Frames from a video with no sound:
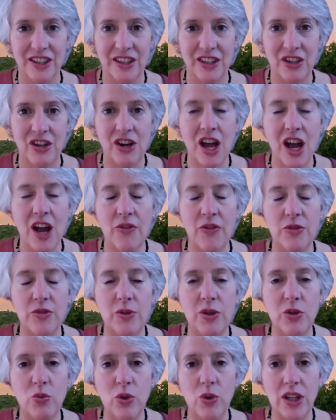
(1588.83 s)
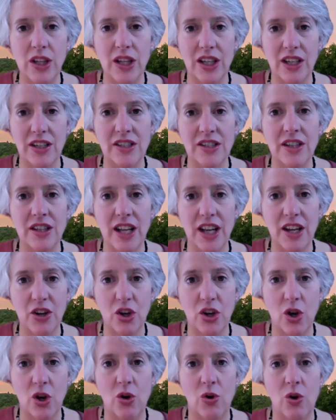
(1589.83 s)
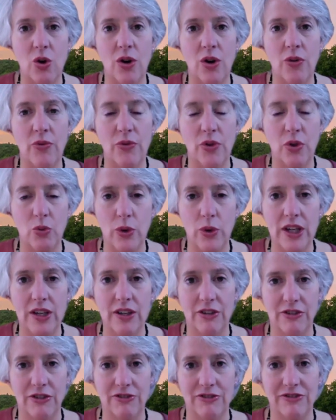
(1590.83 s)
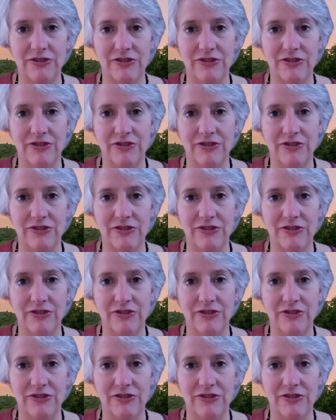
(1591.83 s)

You have to be willing to let go of the wheel.